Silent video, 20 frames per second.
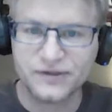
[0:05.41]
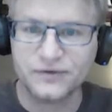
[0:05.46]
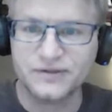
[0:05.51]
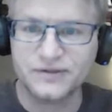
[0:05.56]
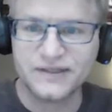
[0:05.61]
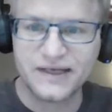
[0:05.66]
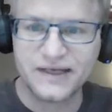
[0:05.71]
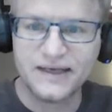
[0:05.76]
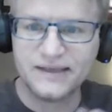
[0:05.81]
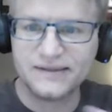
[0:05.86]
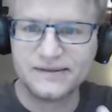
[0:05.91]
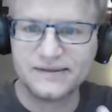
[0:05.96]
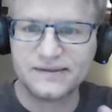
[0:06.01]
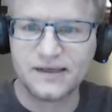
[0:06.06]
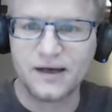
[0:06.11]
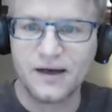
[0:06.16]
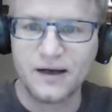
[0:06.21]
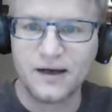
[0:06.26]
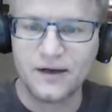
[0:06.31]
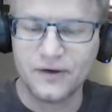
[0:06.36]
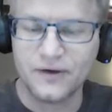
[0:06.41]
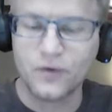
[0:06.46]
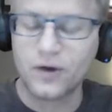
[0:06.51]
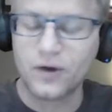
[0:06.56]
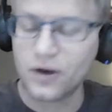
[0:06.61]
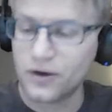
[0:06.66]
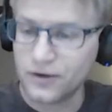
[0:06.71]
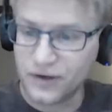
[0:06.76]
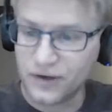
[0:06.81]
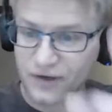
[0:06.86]
So today's
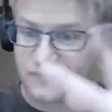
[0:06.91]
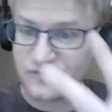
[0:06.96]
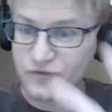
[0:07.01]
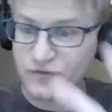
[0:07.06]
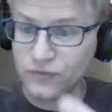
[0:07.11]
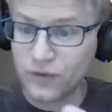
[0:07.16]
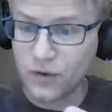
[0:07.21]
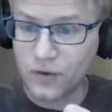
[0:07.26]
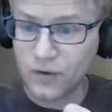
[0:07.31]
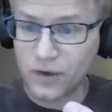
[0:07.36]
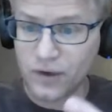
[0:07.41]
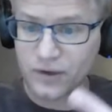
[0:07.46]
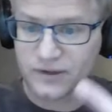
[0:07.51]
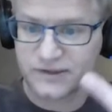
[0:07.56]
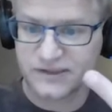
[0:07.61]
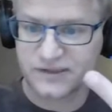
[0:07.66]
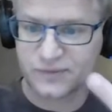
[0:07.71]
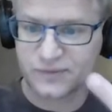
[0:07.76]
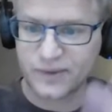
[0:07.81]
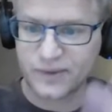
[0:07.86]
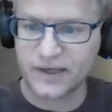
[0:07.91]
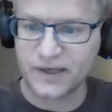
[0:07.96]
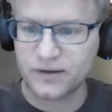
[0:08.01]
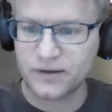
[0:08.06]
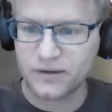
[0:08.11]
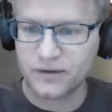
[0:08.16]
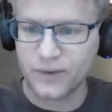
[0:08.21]
note card, you have two note cards this week.